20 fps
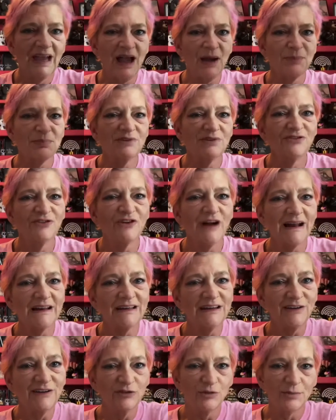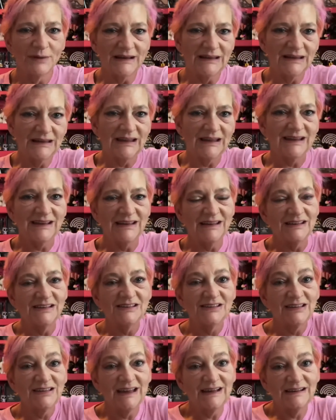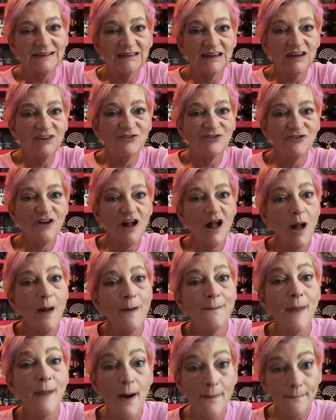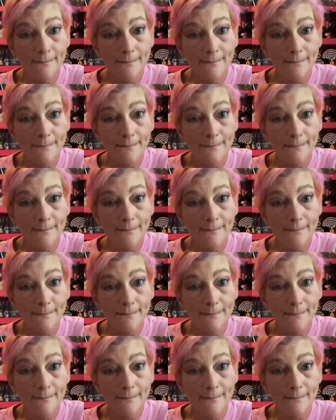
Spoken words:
Happy Friday, everybody. It is Sandie from